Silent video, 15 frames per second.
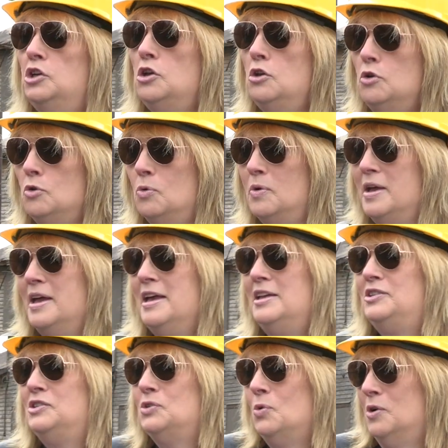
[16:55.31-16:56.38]
2
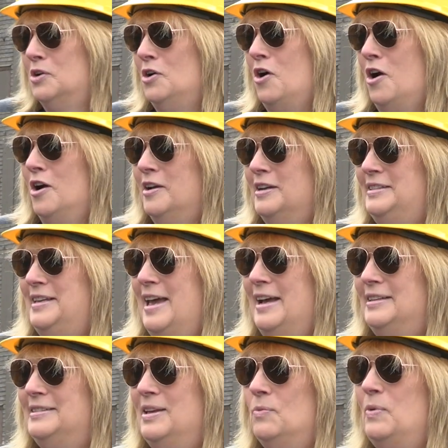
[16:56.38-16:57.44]
historical
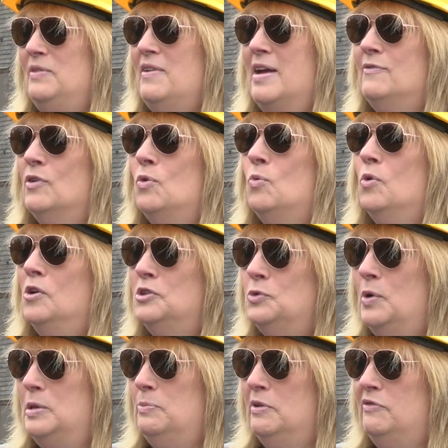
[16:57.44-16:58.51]
architects that we've ever worked
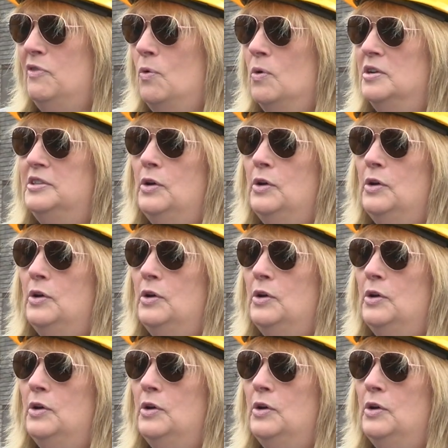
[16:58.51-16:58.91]
with before.